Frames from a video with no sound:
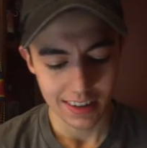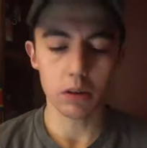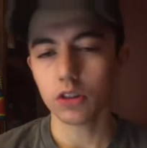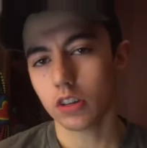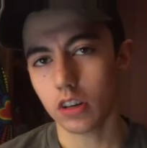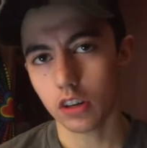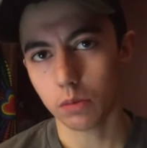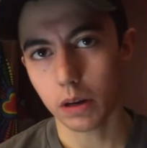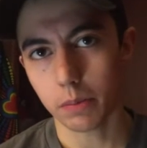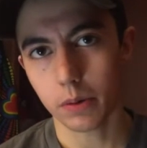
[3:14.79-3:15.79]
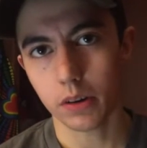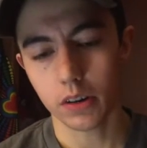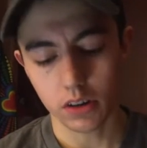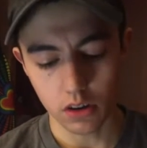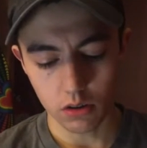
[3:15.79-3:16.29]
Plus in the
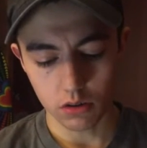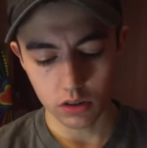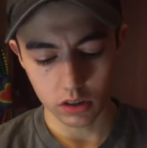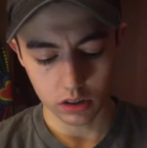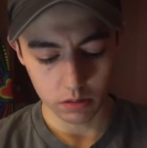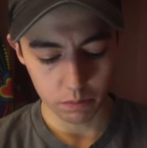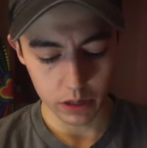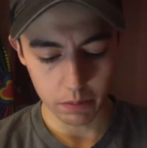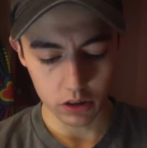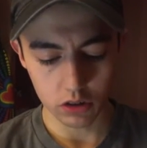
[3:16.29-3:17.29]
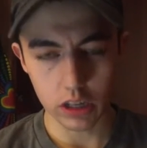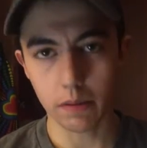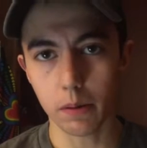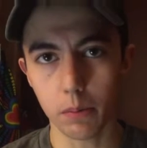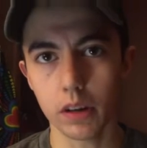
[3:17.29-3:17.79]
newspaper, you just pretty much
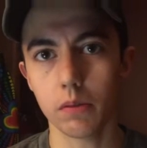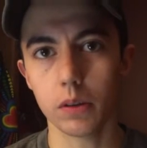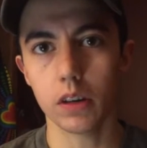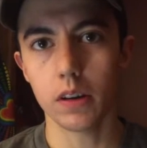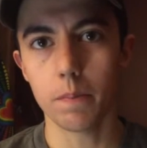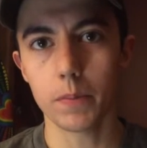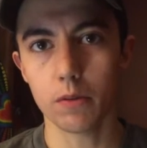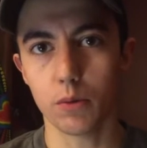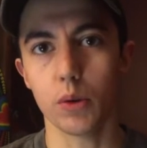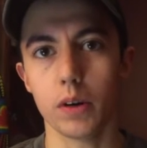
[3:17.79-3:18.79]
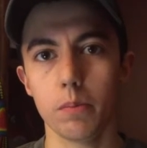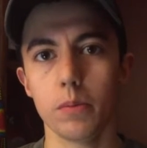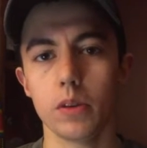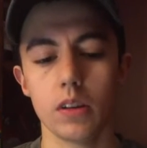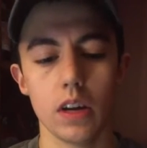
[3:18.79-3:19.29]
give them one of the
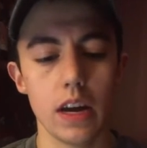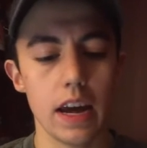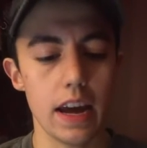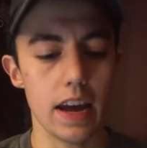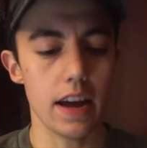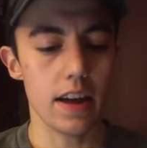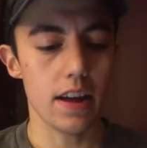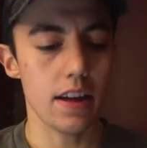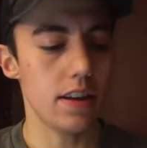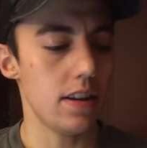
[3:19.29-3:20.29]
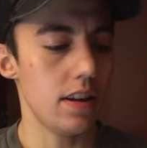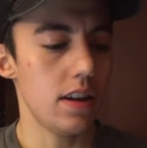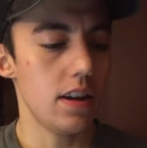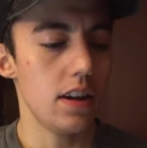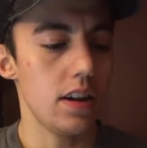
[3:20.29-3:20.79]
forms, and
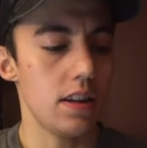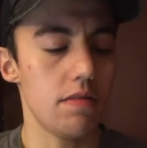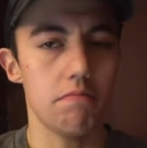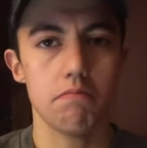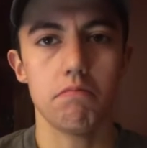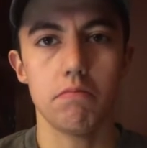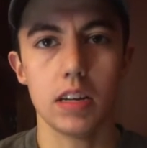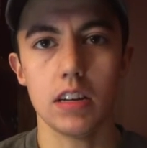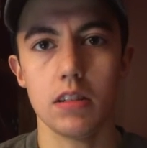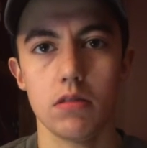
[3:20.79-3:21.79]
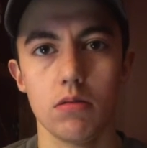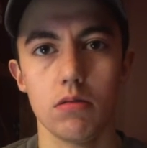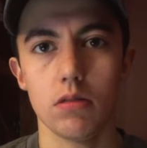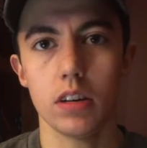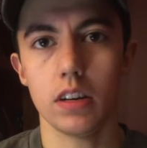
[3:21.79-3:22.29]
they
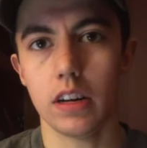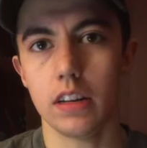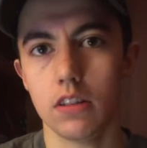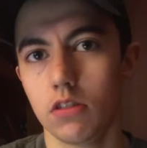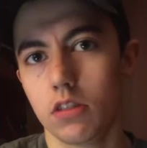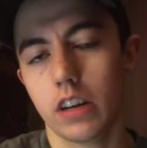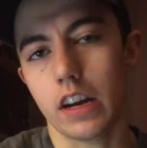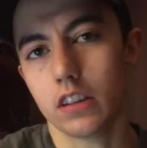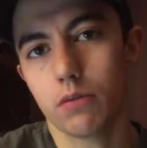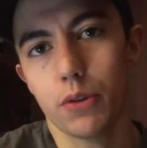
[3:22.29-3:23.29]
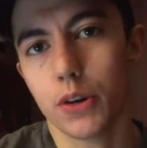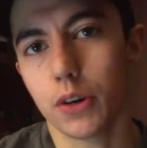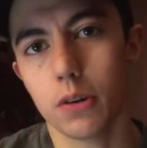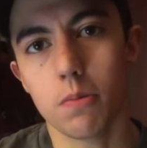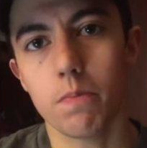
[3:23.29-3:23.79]
do it, and they just ask for
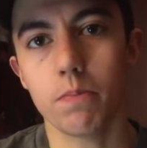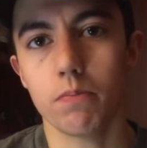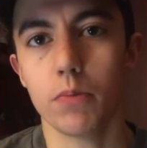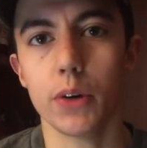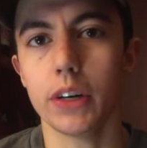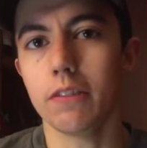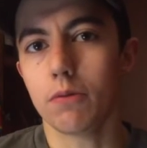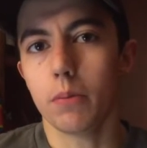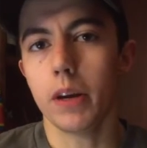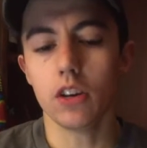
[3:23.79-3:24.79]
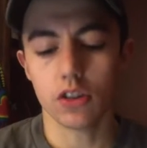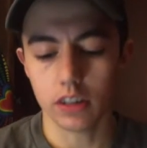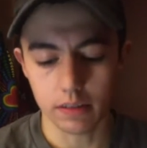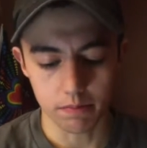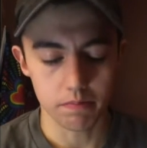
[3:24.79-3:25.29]
your
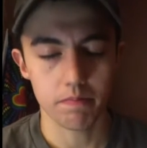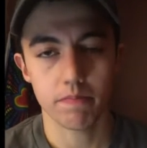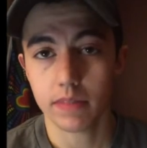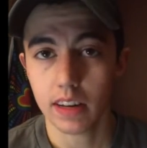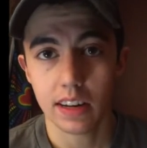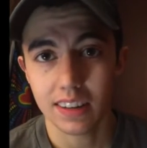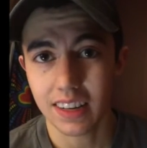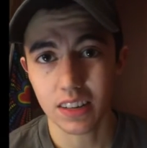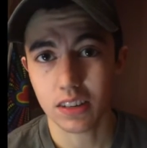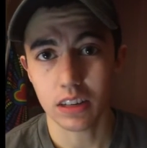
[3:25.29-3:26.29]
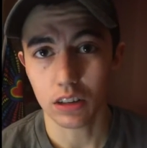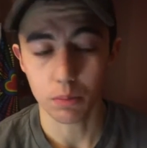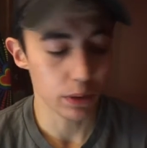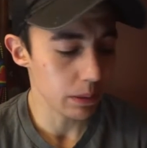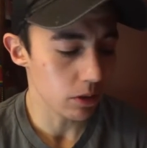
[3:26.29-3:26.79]
information, and that's
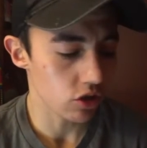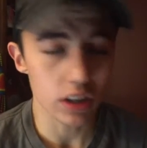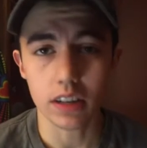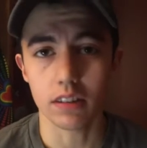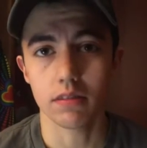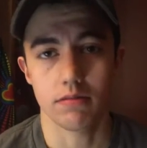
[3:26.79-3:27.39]
pretty much it.